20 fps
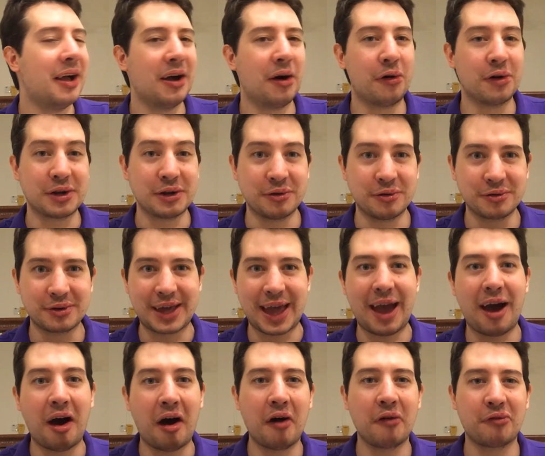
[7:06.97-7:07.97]
or you'll get
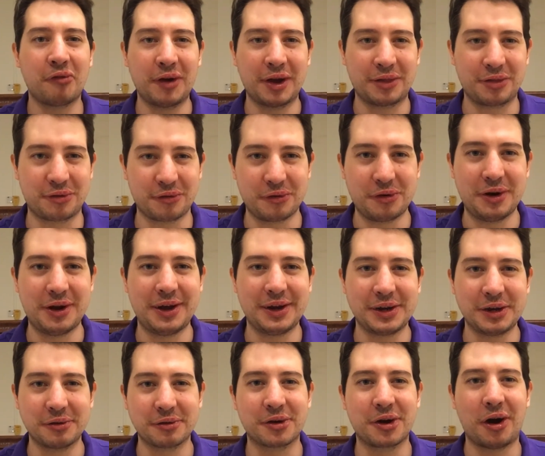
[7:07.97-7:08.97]
halfway through it and
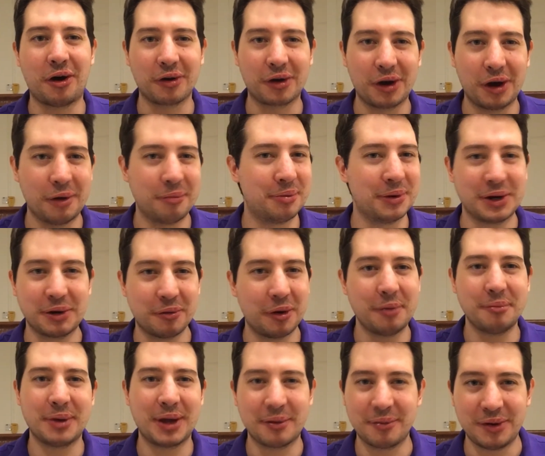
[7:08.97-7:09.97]
you'll cock up and you
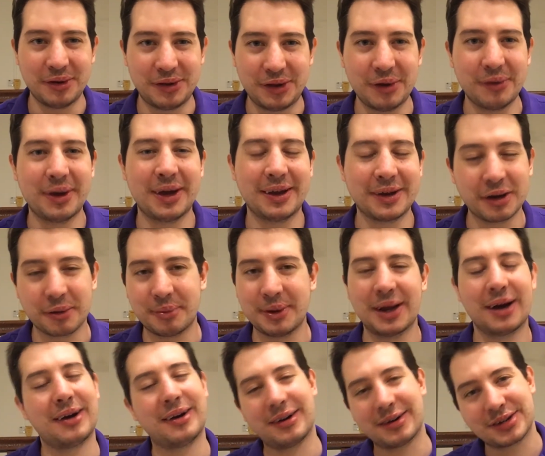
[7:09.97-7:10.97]
won't be able to do it, and you'll be
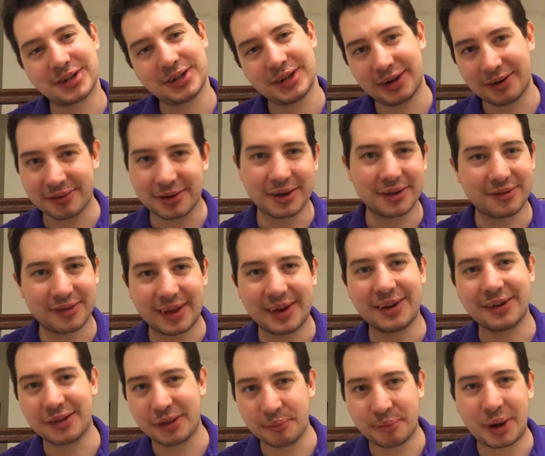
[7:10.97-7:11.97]
like, oh shit, I've got to send it
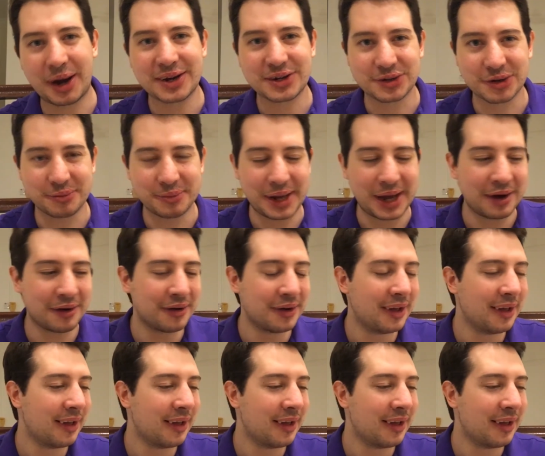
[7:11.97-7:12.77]
to the bike shop now.